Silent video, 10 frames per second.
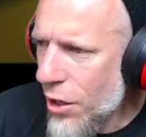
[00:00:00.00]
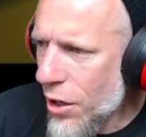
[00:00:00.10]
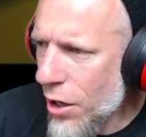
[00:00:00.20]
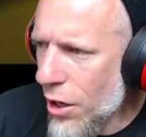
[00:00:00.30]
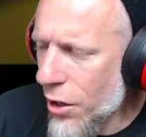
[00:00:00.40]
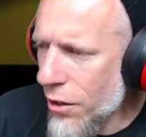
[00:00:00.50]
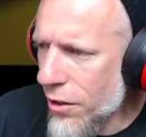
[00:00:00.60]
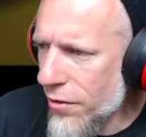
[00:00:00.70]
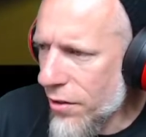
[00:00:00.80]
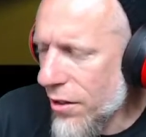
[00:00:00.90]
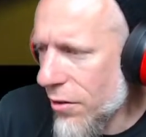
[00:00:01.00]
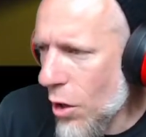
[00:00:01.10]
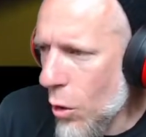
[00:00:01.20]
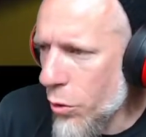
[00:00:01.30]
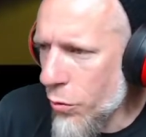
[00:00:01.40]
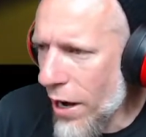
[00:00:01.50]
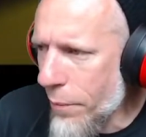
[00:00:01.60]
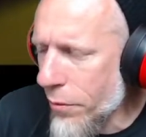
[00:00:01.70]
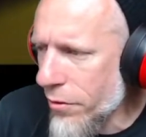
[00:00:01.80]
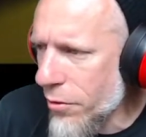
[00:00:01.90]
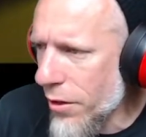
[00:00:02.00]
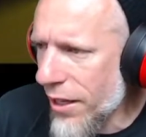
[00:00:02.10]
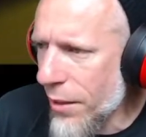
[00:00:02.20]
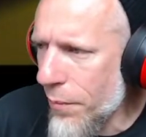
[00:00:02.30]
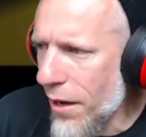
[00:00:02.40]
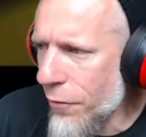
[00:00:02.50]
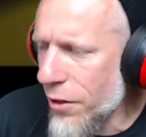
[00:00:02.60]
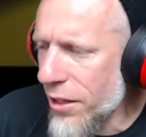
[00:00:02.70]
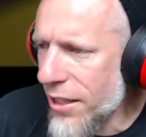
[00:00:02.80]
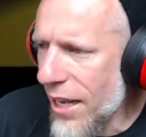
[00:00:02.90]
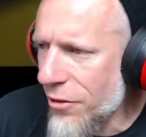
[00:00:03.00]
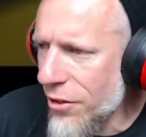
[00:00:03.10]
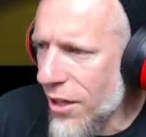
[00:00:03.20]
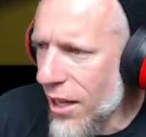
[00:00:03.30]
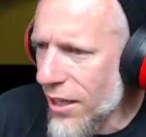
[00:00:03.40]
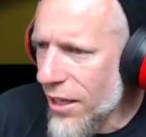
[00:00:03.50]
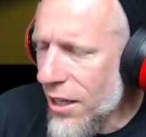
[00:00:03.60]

uh, he's he's an older rapper, so like I'm not really catching like.